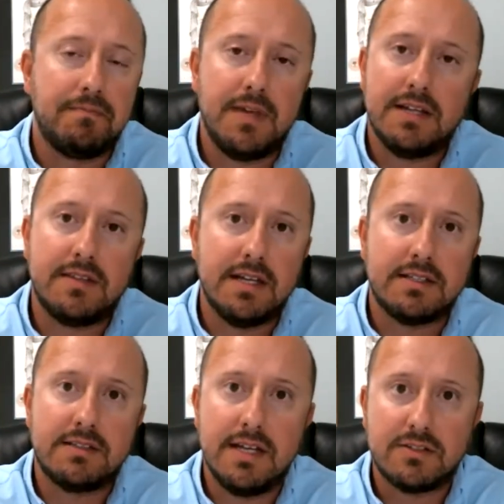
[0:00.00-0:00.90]

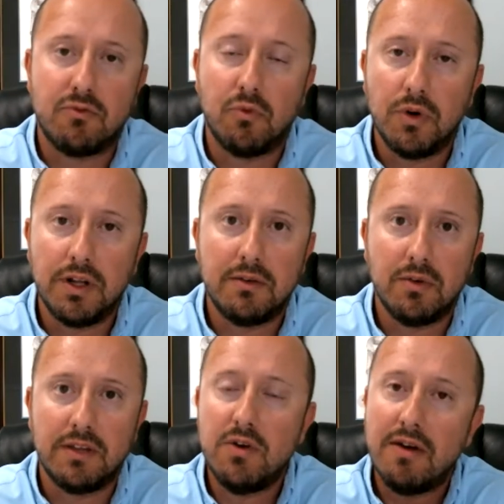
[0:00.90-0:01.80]
that's really,
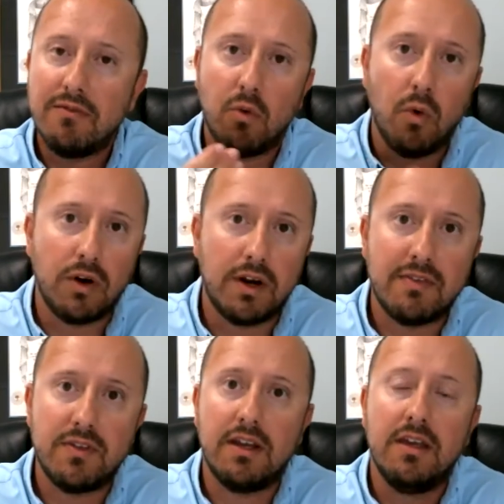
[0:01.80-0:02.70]
if you have the work
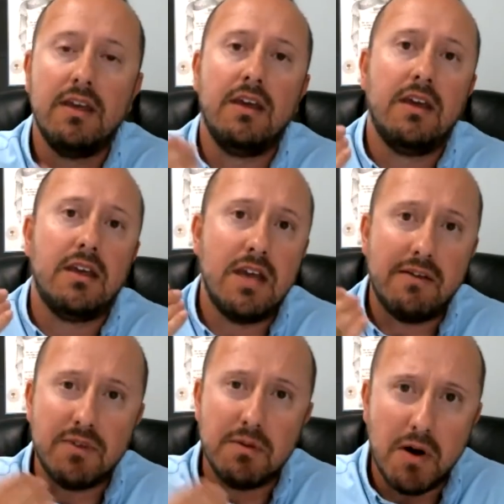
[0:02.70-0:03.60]
ethic, you
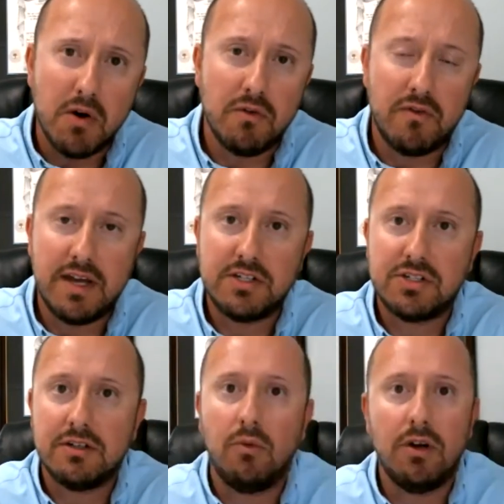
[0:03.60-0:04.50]
have the
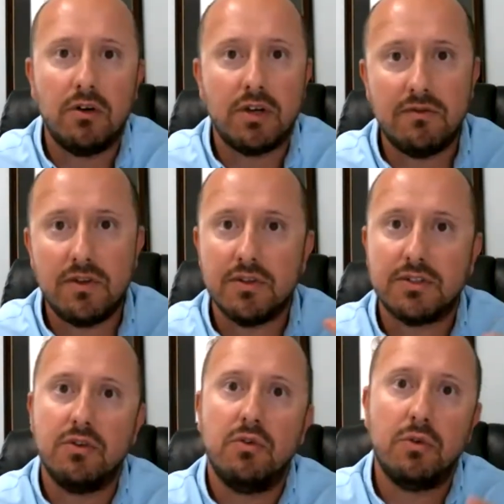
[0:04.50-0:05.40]
motivation, we'll give you the
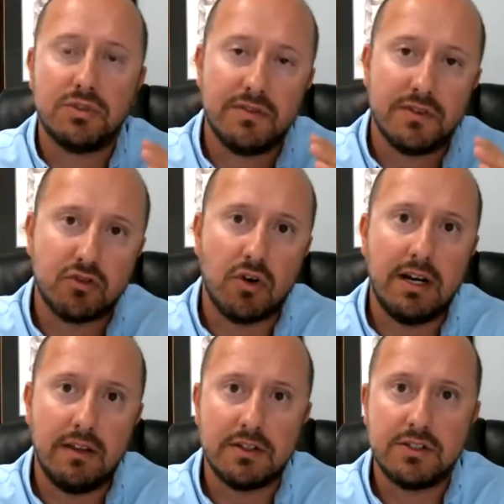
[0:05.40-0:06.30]
tools and the
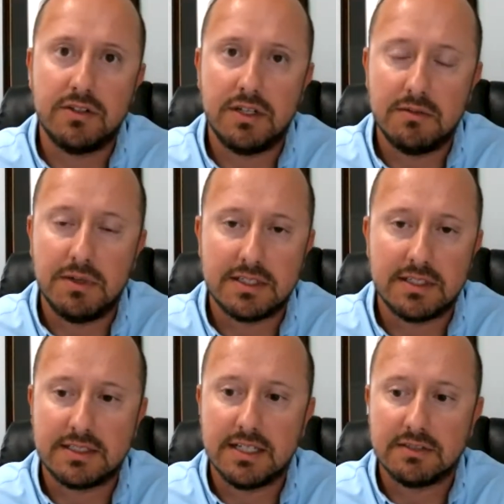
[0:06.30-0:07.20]
training that you need to be
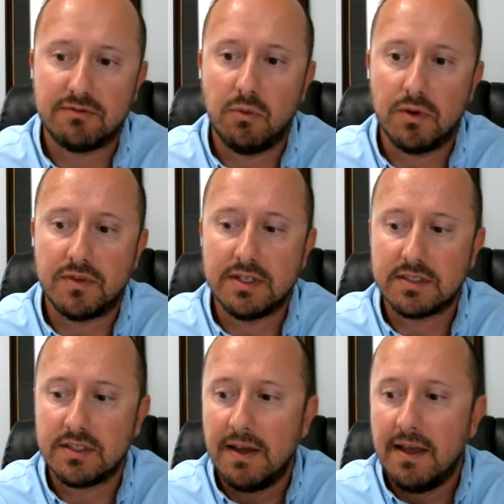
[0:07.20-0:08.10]
successful with
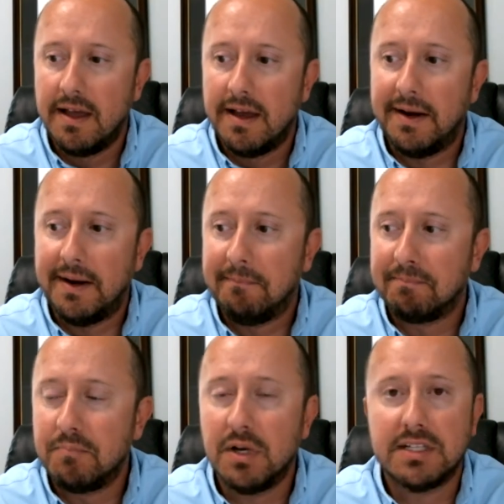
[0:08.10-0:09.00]
this.
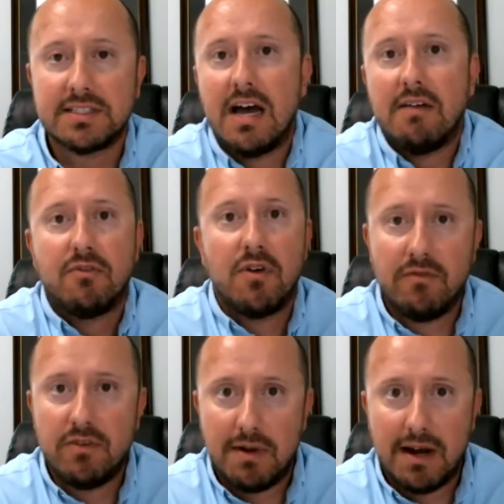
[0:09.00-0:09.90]
But it's not for
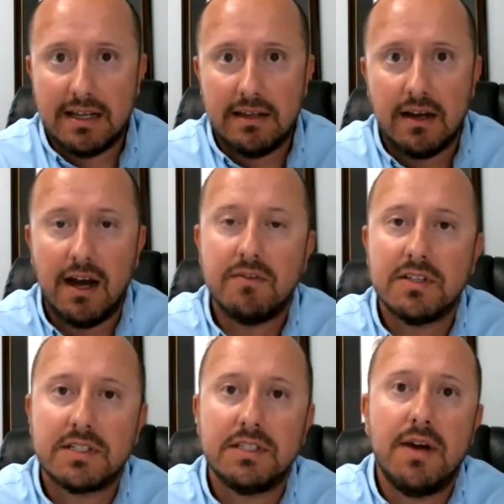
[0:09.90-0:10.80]
everybody.
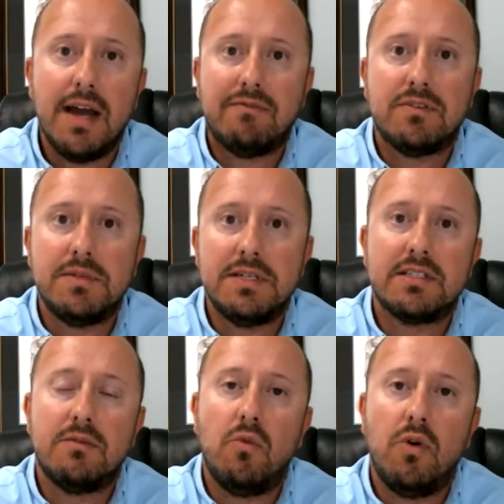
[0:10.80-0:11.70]
Obviously, you have to be
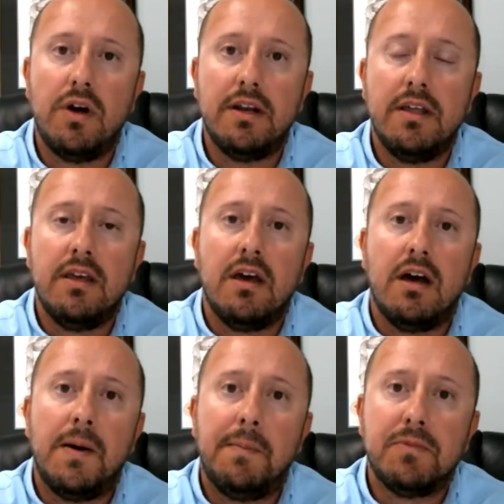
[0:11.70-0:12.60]
someone,
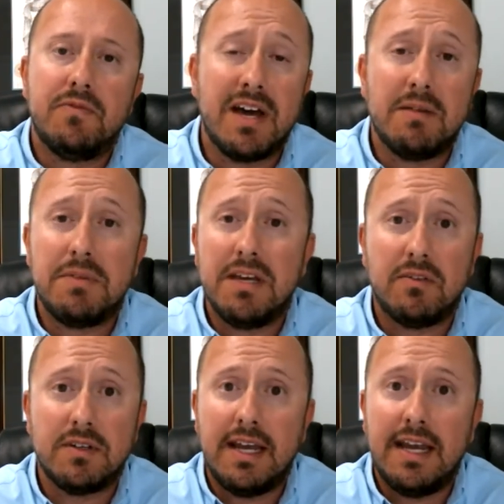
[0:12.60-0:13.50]
you've got to be
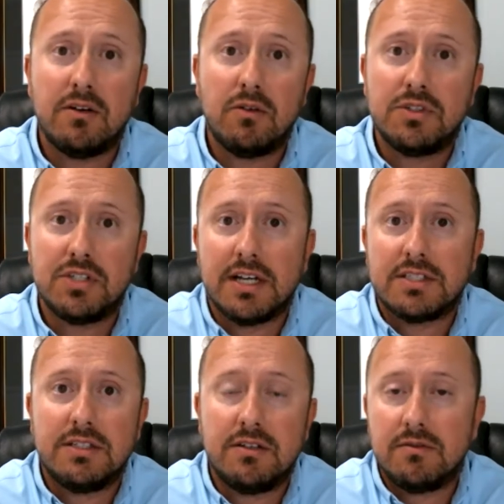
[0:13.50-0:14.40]
able to handle
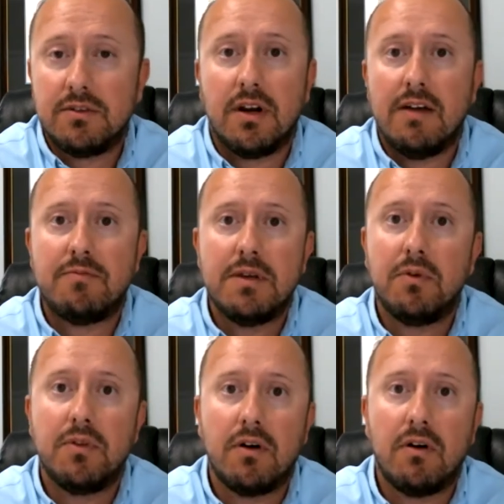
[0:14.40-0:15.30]
rejection. You're going to have
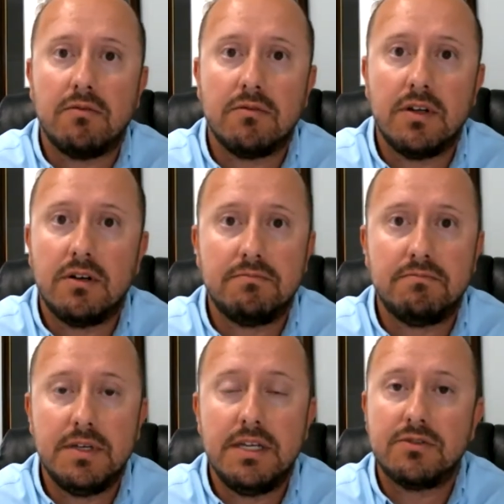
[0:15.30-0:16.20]
people that aren't going to
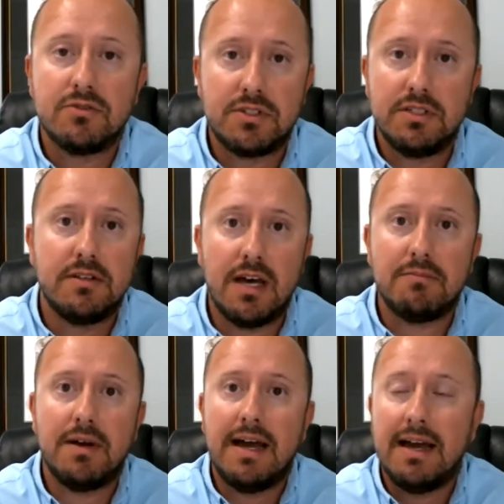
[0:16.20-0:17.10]
be interested and
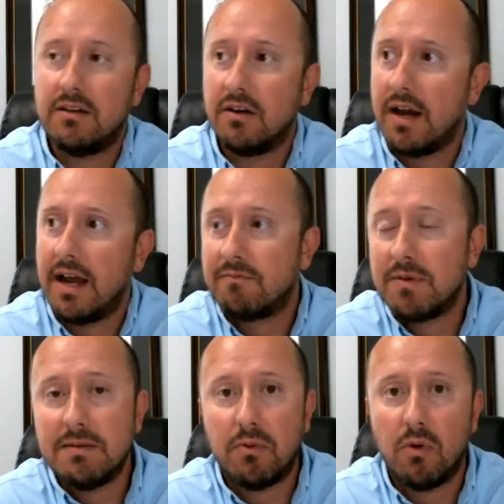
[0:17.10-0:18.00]
not buy. You're going to have
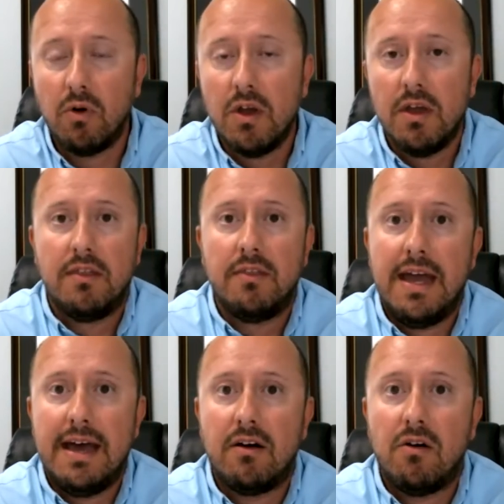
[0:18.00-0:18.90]
people
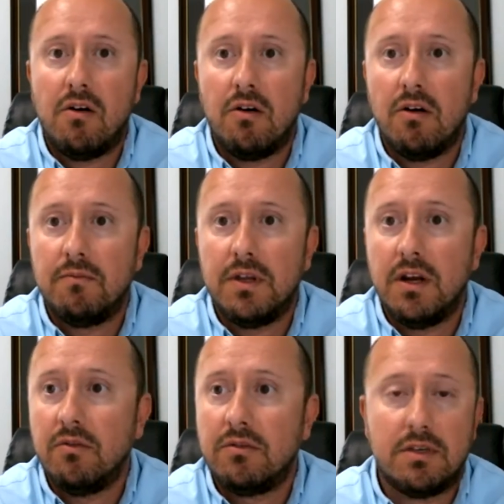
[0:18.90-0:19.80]
that are,
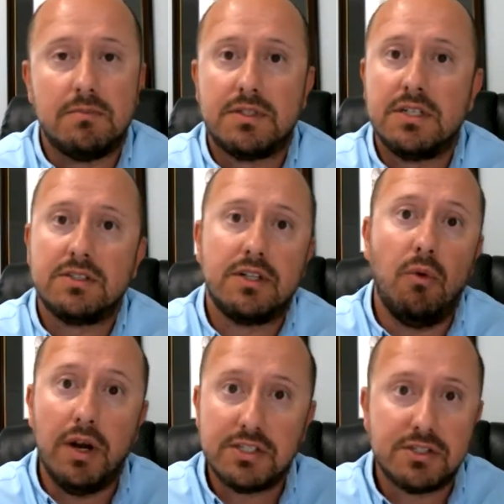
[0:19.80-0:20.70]
could potentially
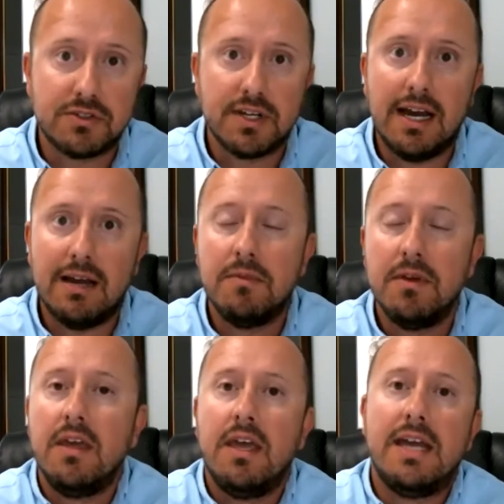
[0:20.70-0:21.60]
waste your time.
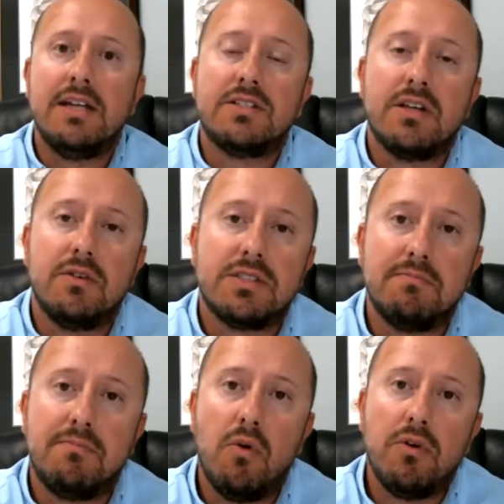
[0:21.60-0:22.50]
And so it's
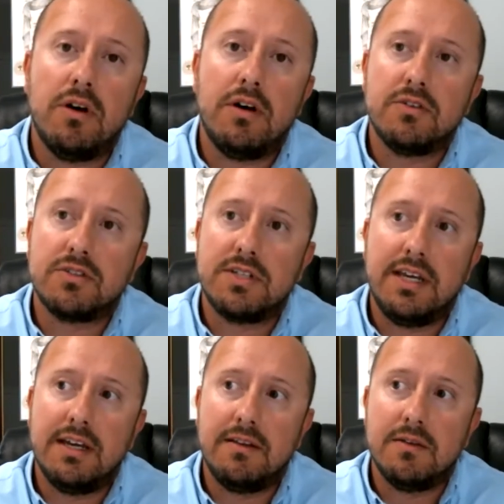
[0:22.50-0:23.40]
important to
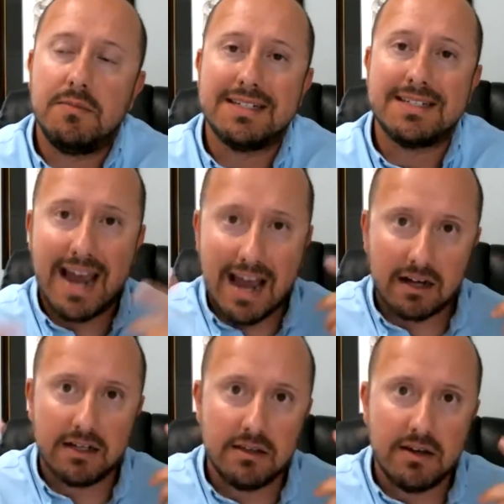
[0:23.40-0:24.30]
understand the
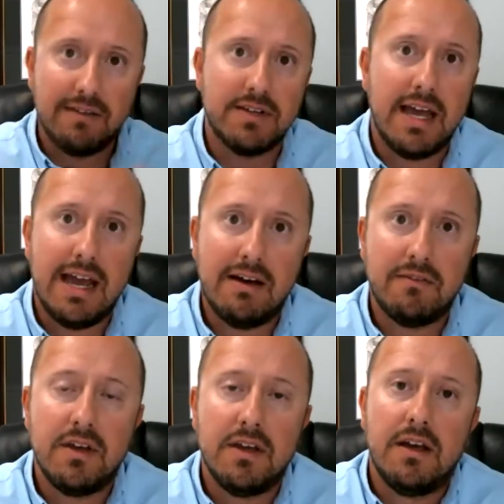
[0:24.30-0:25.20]
mentality you have to have
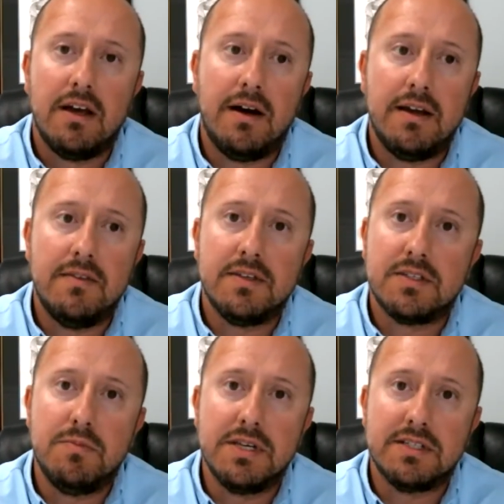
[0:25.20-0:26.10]
in
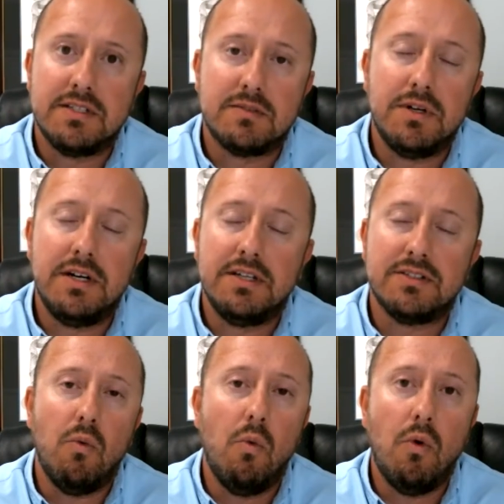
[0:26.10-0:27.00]
this business. But it
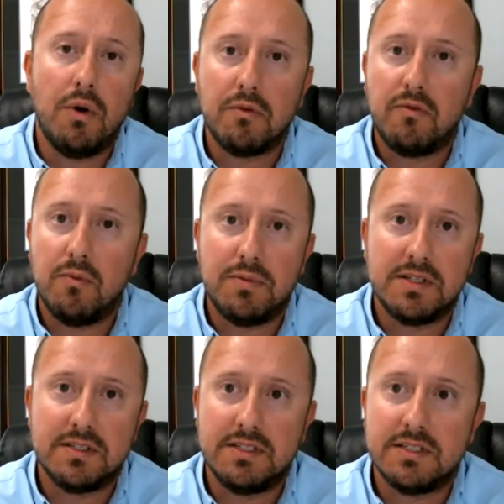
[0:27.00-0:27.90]
wonderful
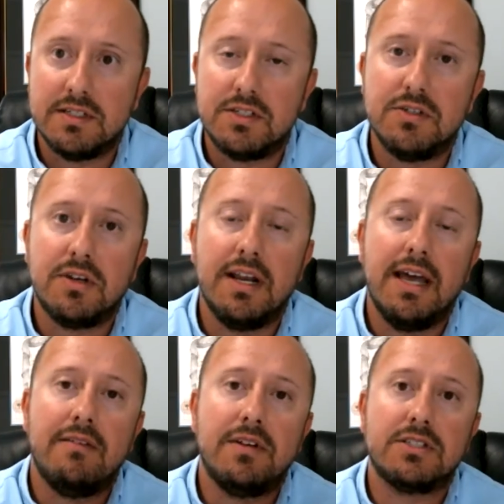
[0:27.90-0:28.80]
business that you can
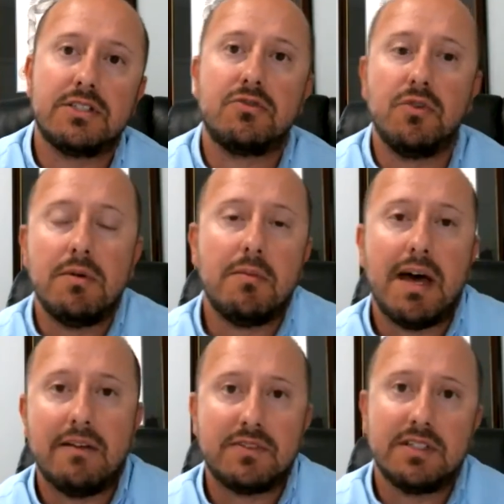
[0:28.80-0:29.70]
have an extreme
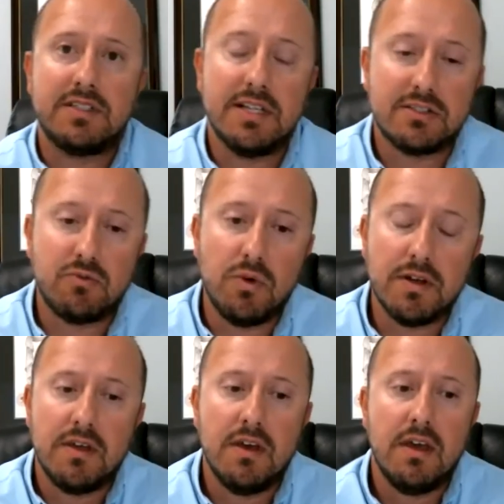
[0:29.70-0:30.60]
amount of success with.